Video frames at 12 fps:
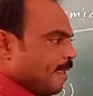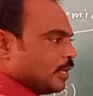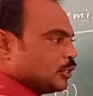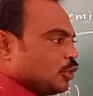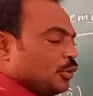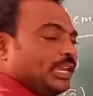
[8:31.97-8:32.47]

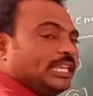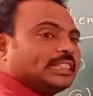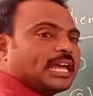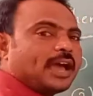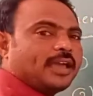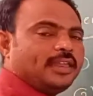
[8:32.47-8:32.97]
So
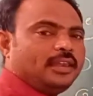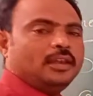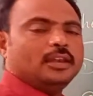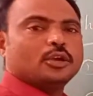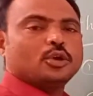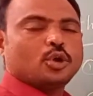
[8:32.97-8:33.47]
ethyl
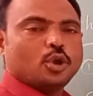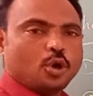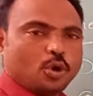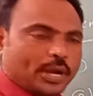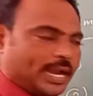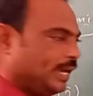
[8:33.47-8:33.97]

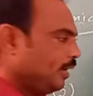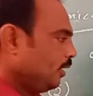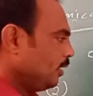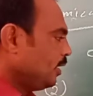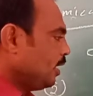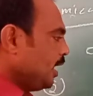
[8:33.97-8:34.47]
chloride.
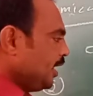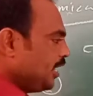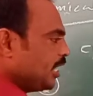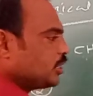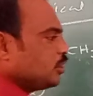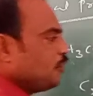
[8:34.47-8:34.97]
Next